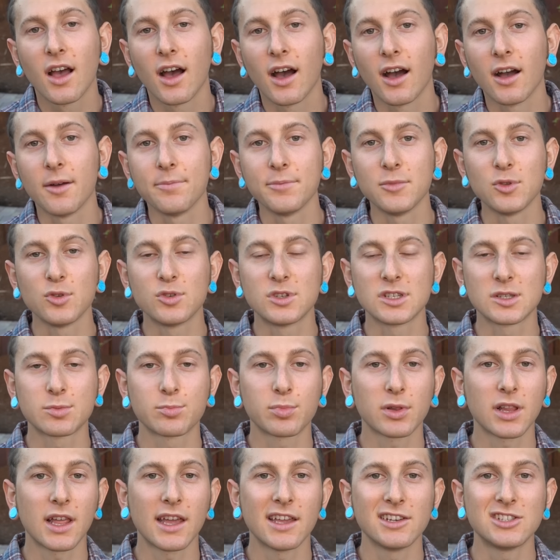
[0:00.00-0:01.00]
You
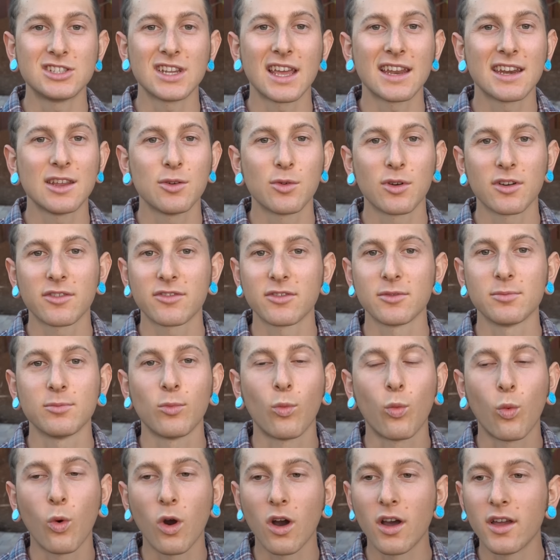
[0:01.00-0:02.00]
just pledge anywhere
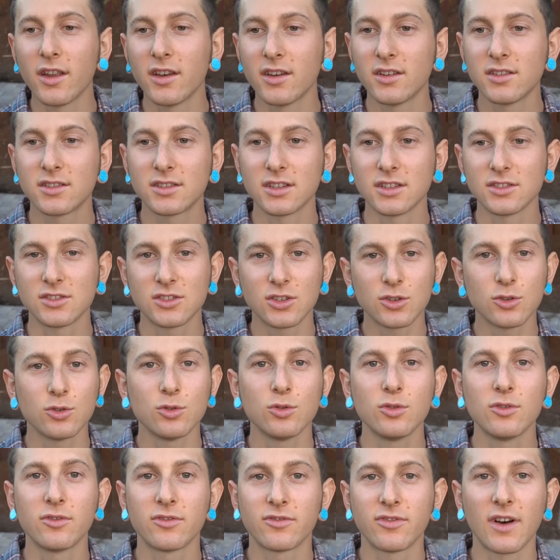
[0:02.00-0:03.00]
from $1 to
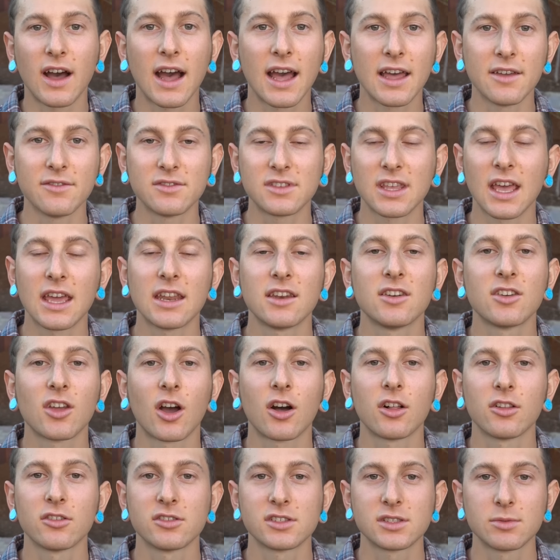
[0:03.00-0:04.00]
$2, $5,
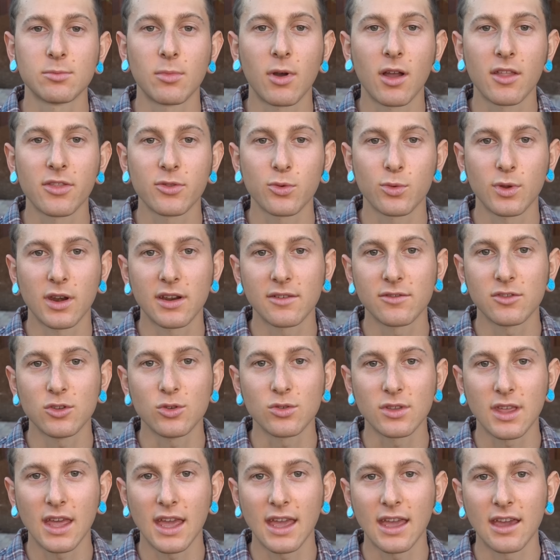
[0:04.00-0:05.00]
$10 a month, whatever
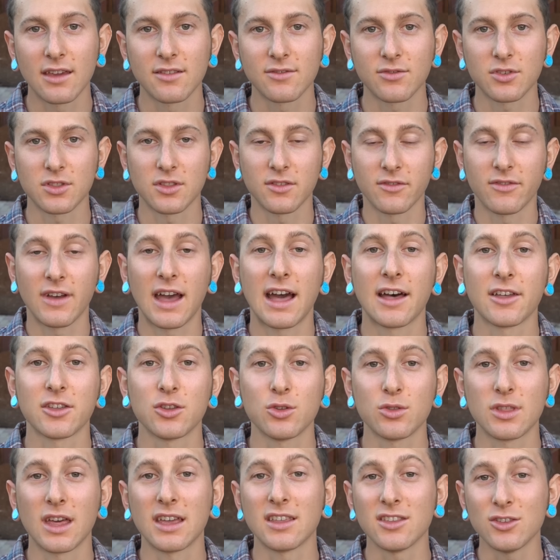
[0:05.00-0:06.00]
you can, for the
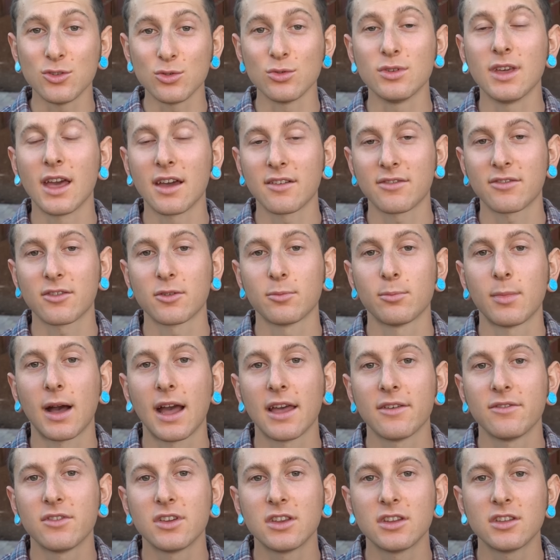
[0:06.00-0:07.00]
value that you get from
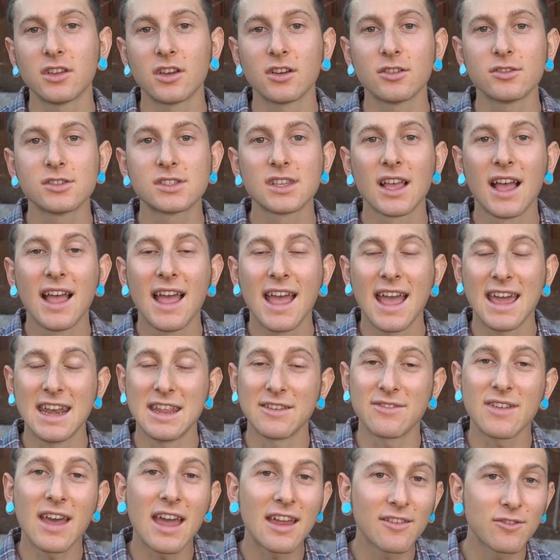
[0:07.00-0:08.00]
my videos. And
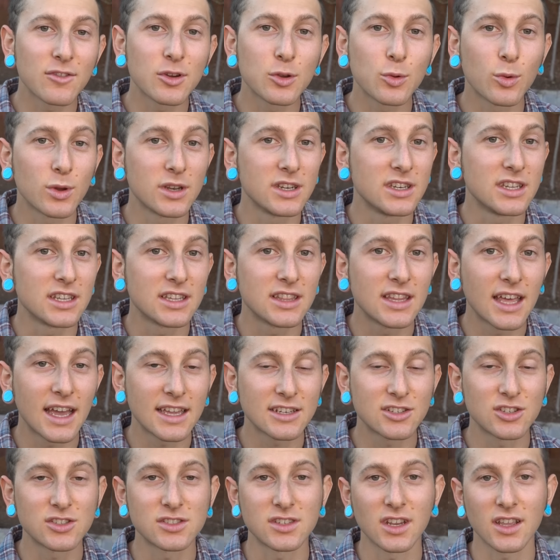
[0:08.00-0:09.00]
if everyone did
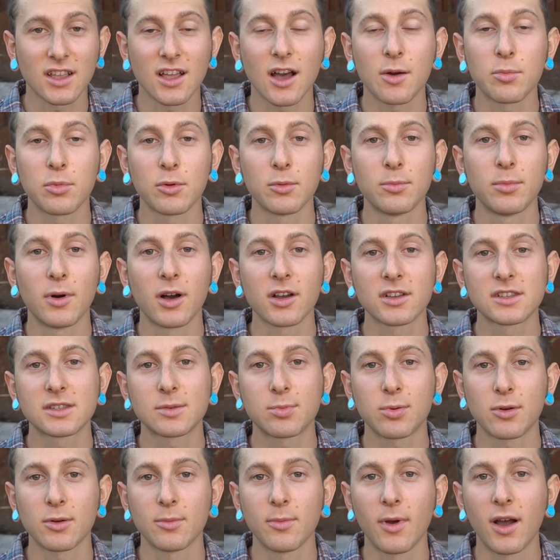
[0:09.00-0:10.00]
that, just a couple
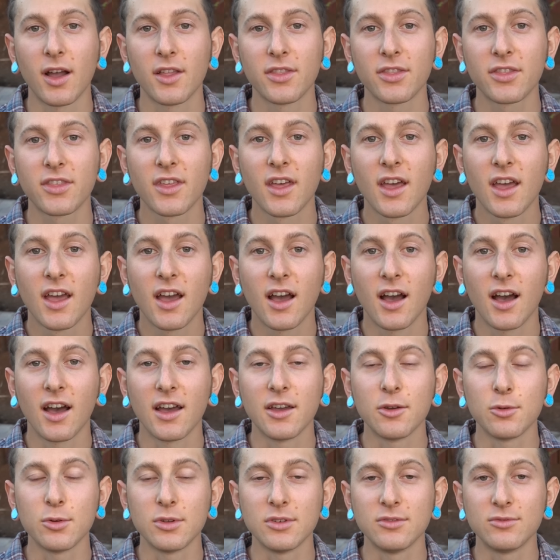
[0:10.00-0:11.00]
bucks per month,
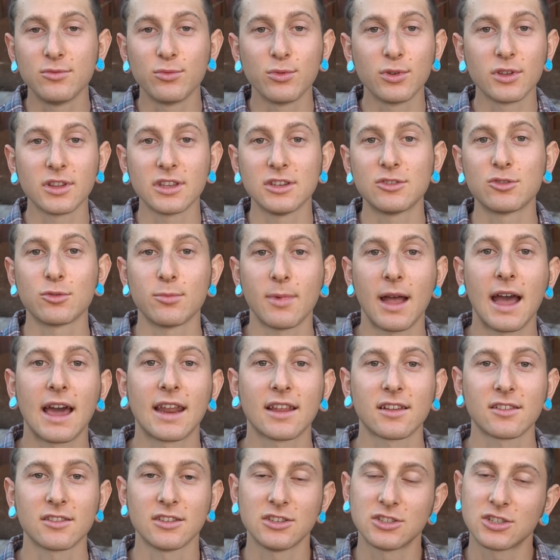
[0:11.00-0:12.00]
it would really
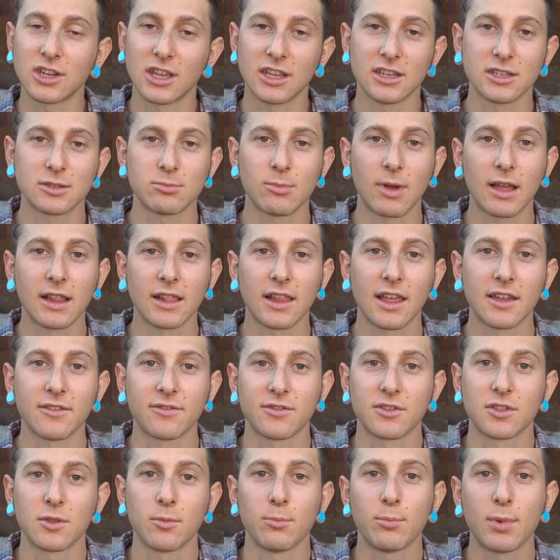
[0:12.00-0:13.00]
dramatically change my life
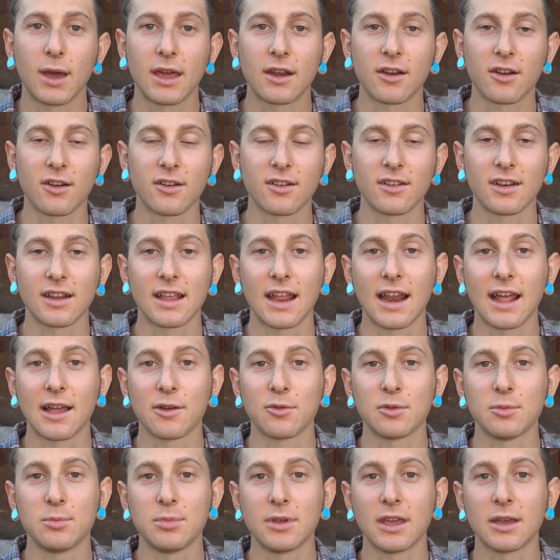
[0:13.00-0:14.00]
for the better, and
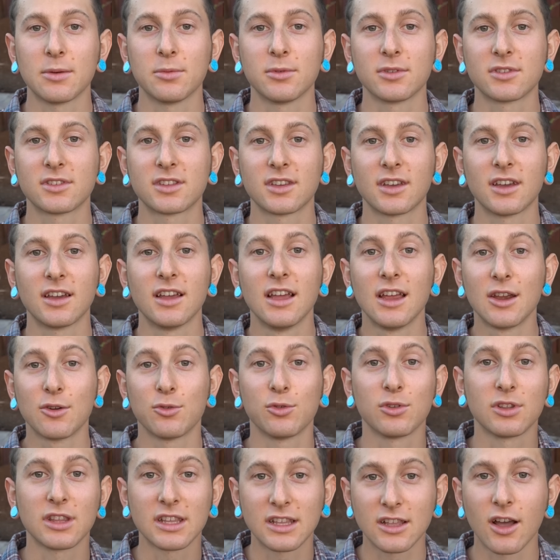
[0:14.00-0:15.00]
I would be able to
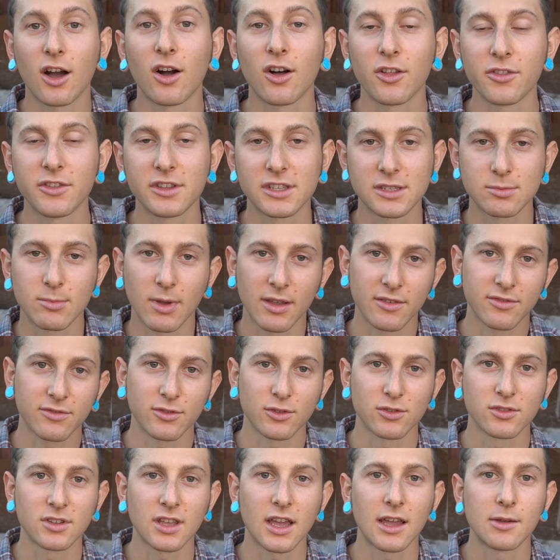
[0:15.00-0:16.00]
really call this my
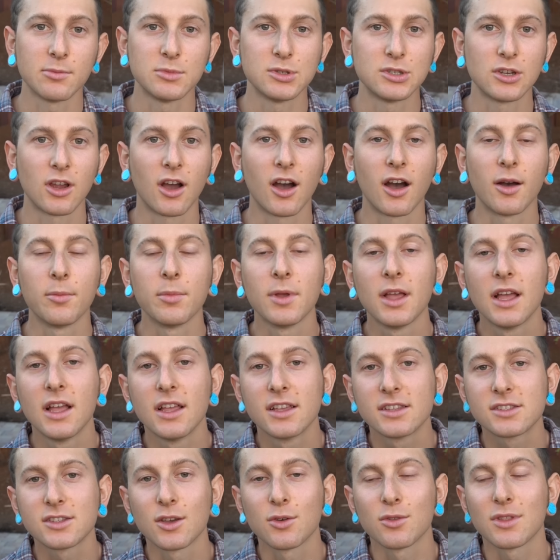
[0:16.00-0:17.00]
full-time job.
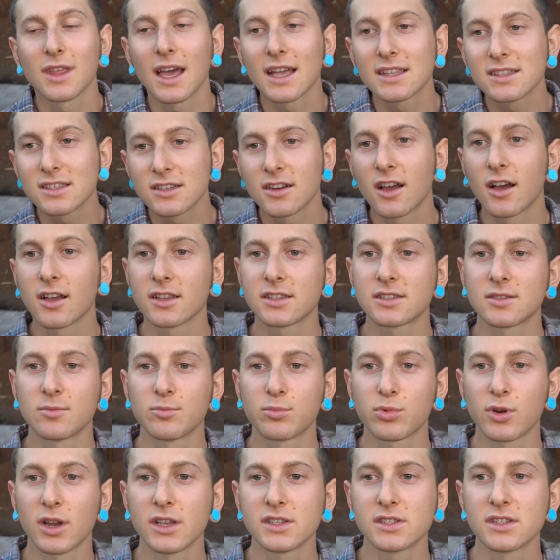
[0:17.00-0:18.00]
So that's an
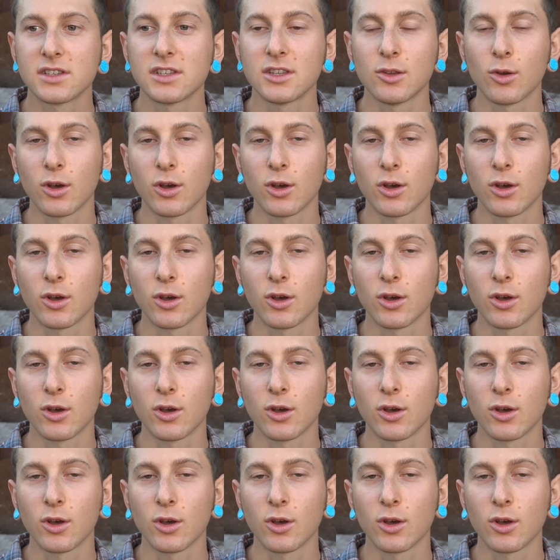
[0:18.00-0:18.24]
awesome present.